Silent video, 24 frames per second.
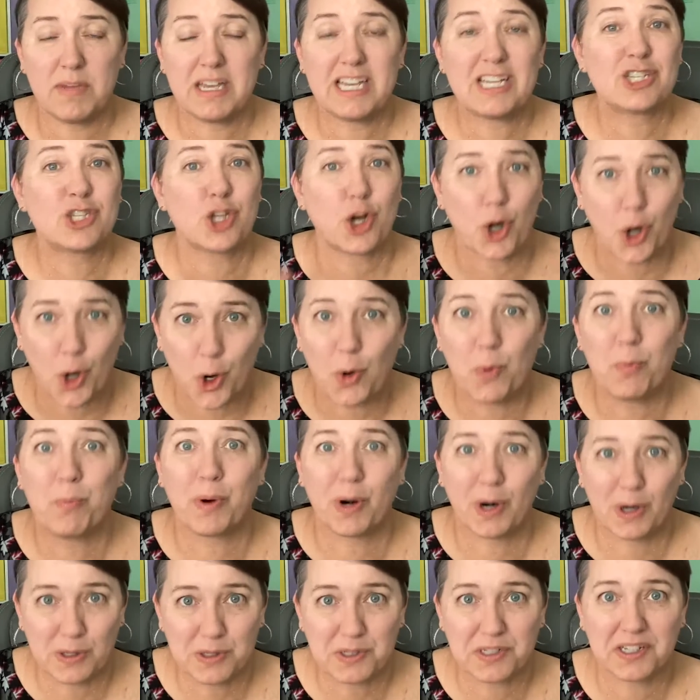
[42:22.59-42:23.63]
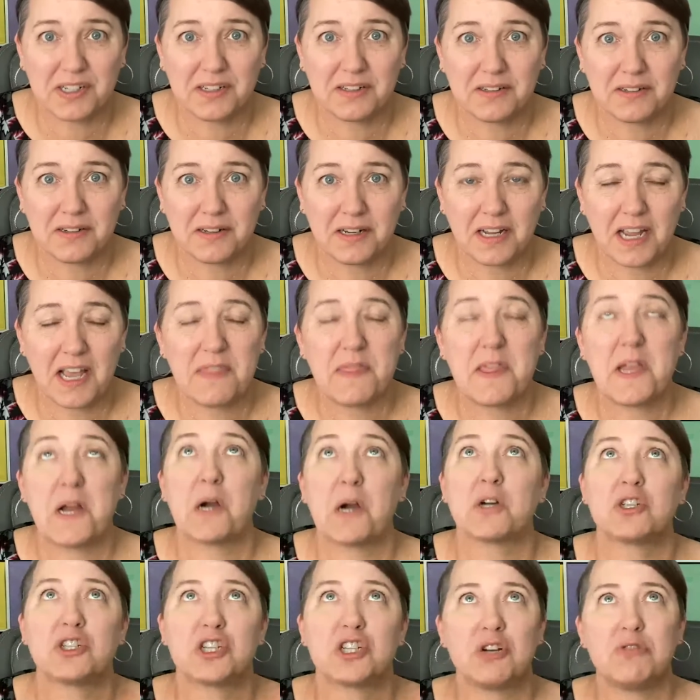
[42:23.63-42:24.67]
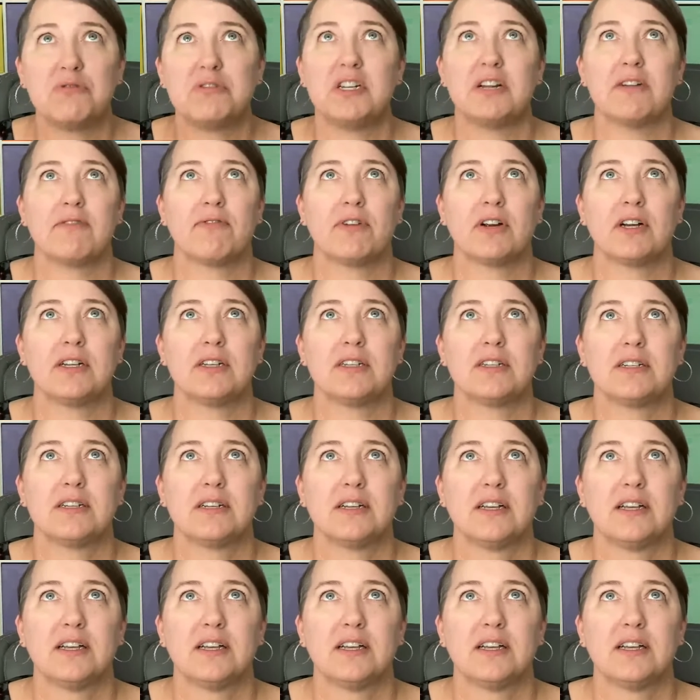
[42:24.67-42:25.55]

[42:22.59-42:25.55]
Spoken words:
is their own person and they are so different.